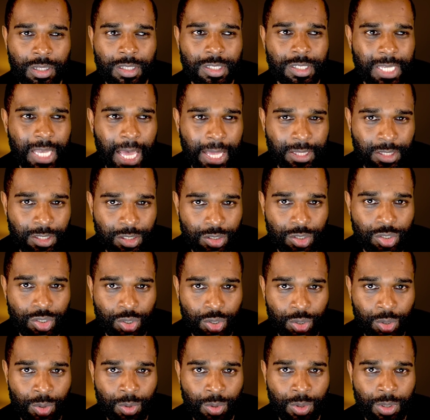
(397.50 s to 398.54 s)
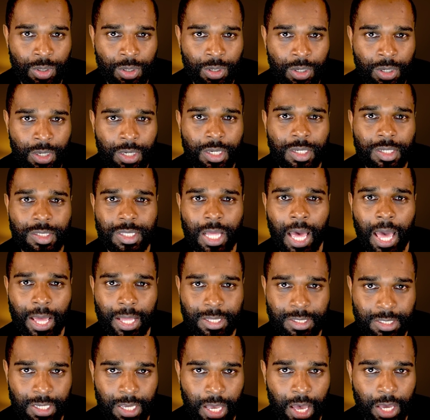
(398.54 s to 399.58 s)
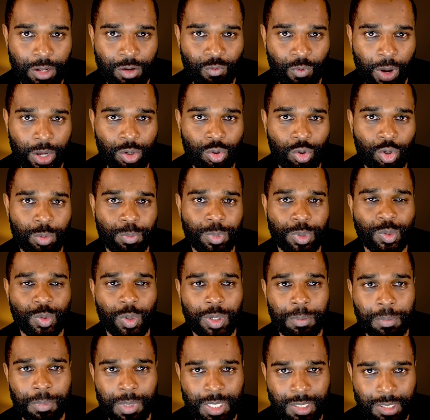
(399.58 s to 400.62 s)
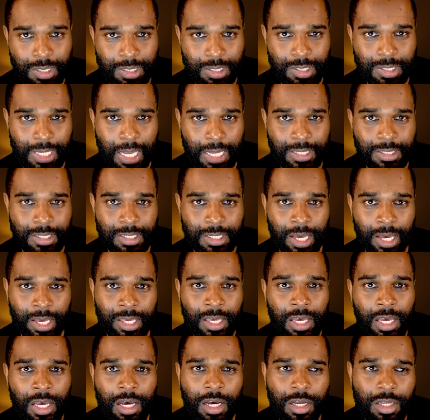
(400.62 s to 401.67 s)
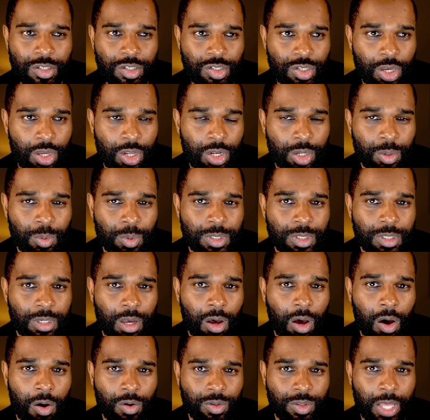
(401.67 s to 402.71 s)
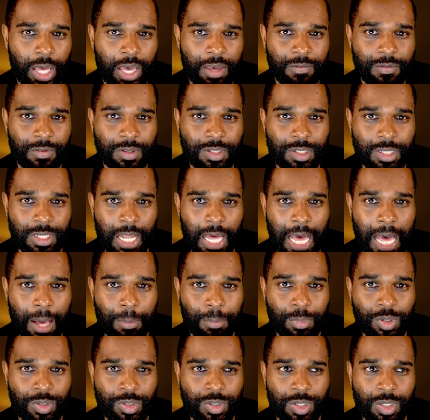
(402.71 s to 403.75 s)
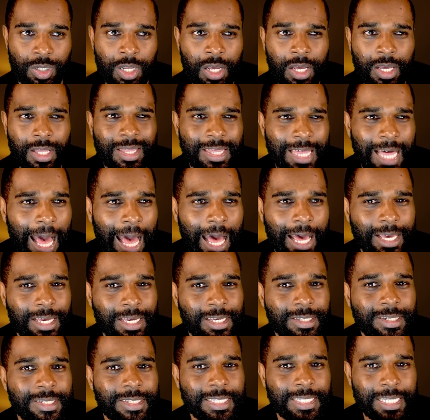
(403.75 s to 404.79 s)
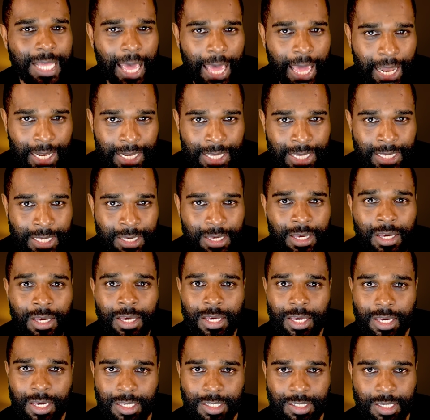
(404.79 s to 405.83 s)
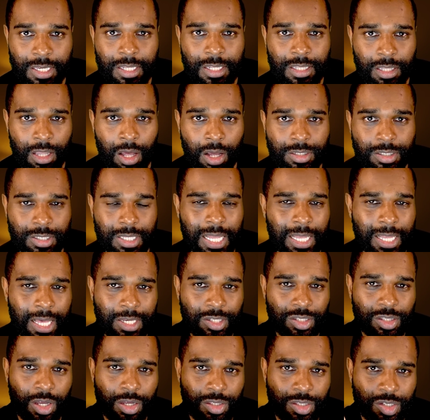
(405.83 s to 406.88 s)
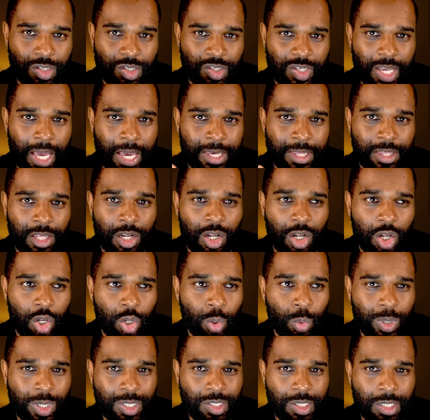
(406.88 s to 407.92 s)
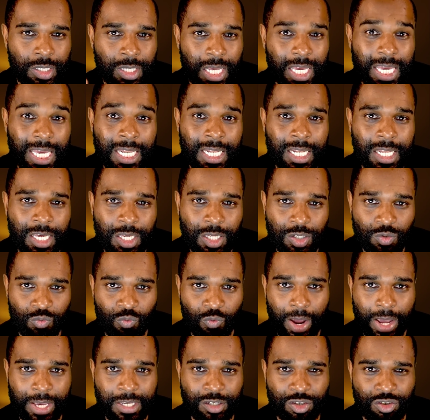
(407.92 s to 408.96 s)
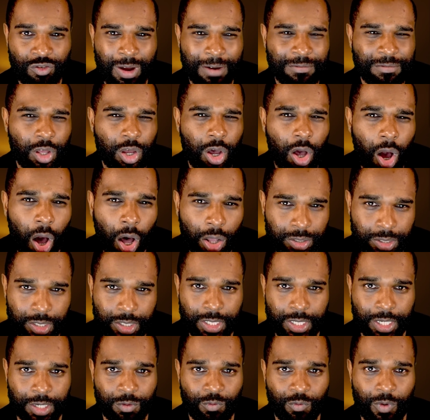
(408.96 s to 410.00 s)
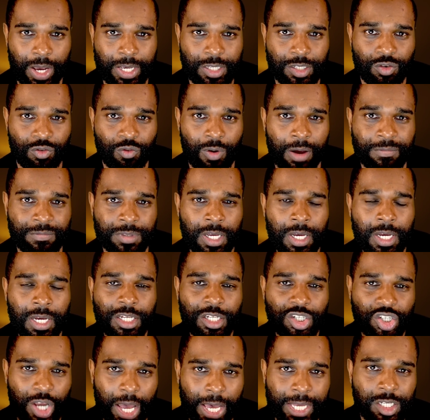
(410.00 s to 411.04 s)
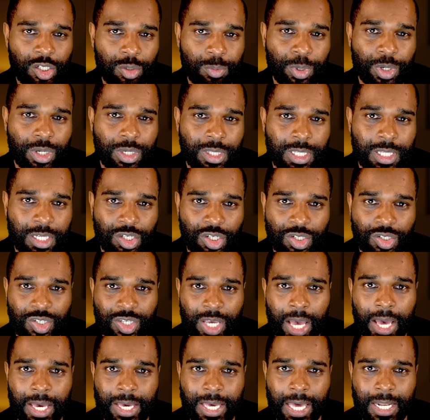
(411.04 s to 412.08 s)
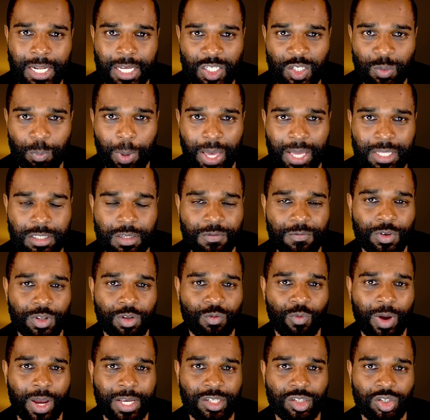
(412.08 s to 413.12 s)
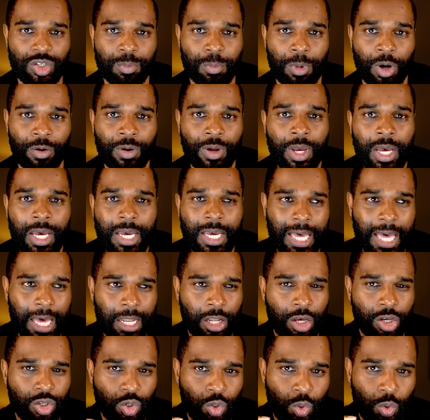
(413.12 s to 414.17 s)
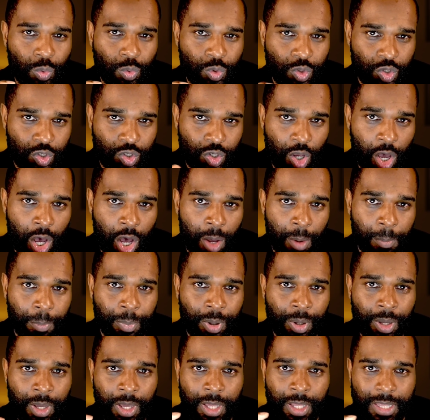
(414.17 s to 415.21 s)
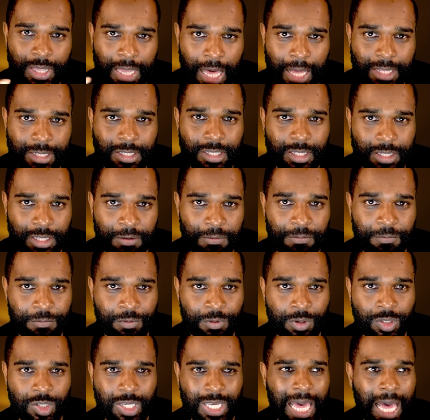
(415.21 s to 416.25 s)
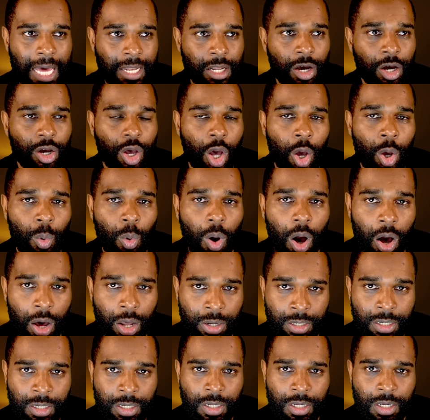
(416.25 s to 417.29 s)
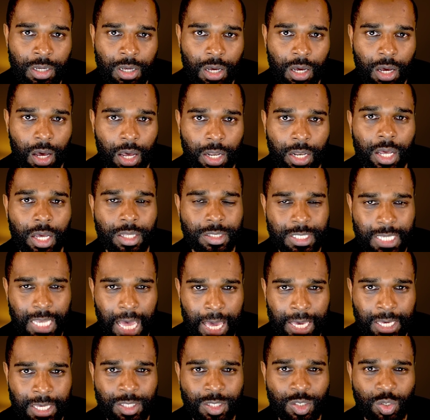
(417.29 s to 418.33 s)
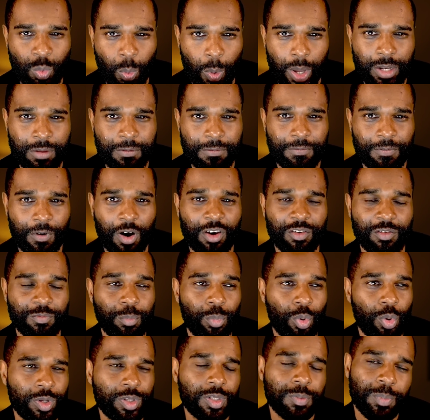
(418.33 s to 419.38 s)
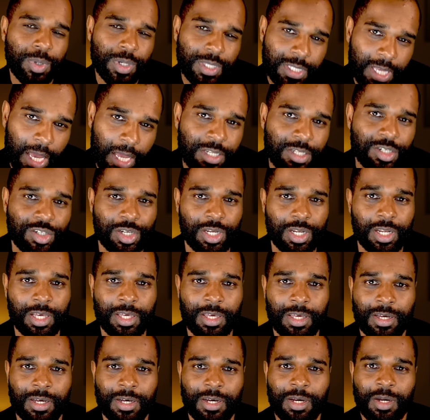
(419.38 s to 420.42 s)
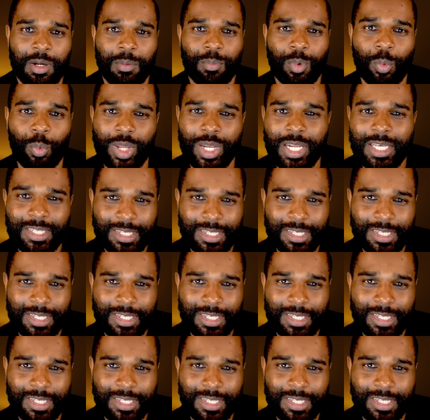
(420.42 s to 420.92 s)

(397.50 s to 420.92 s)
10-2 is the head-to-head record between Mr. Saturday and Sir Lewis Carl Davidson Hamilton. That is telling, is it not? Now, that's not to say that Lewis in his racecraft, God-tier racecraft, changeable conditions yet again expected for the race tomorrow, cannot usurp that difference, cannot go on and attain 25 points, potentially. But we need